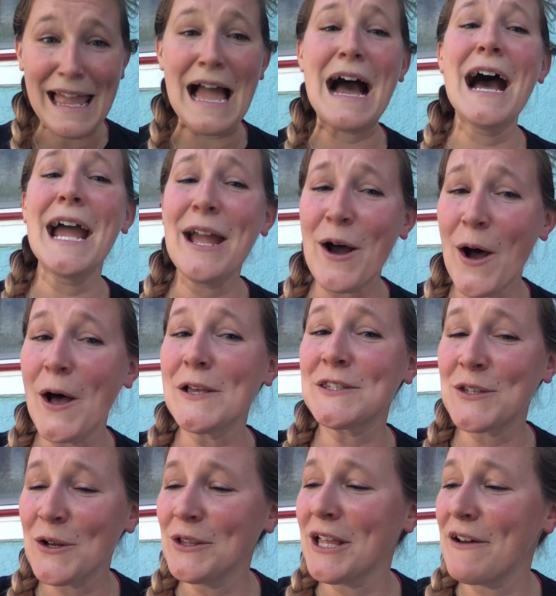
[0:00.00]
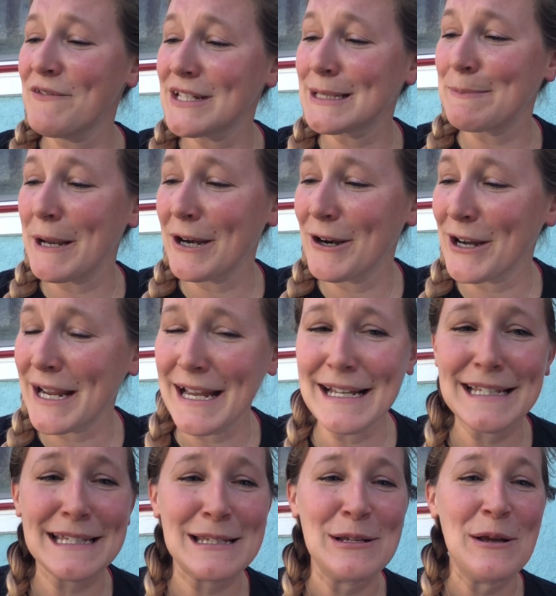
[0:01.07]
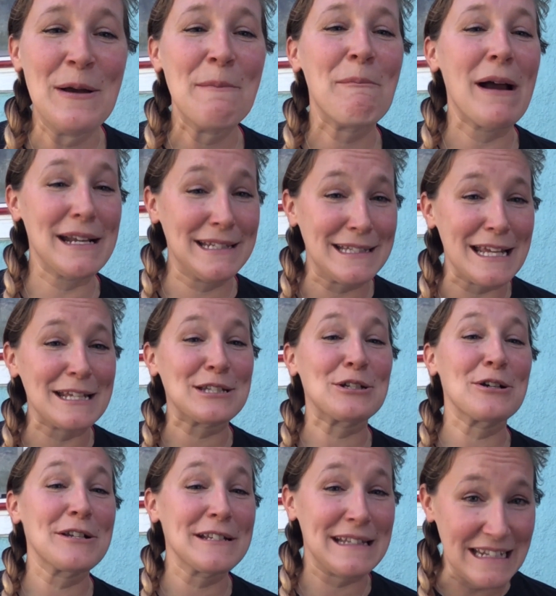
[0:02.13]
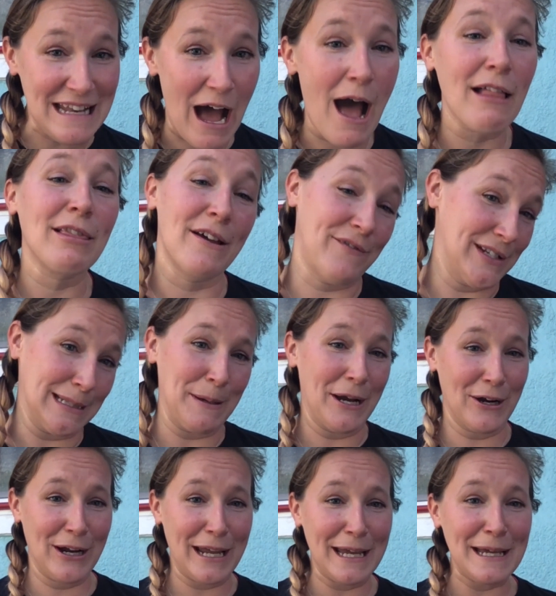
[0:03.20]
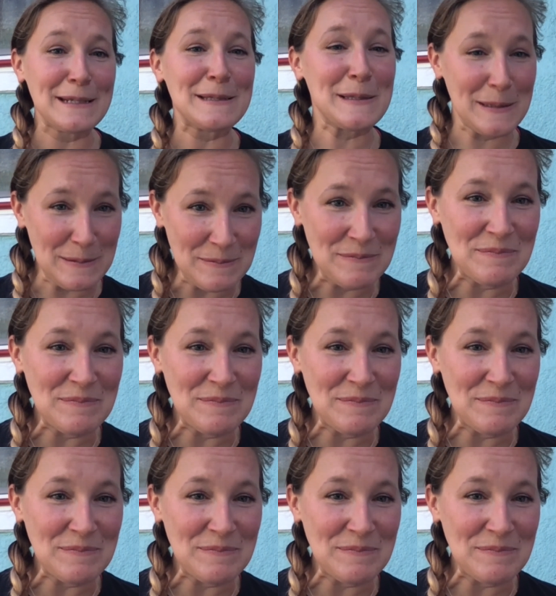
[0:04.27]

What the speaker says: I also love asparagus. My sister does not love asparagus.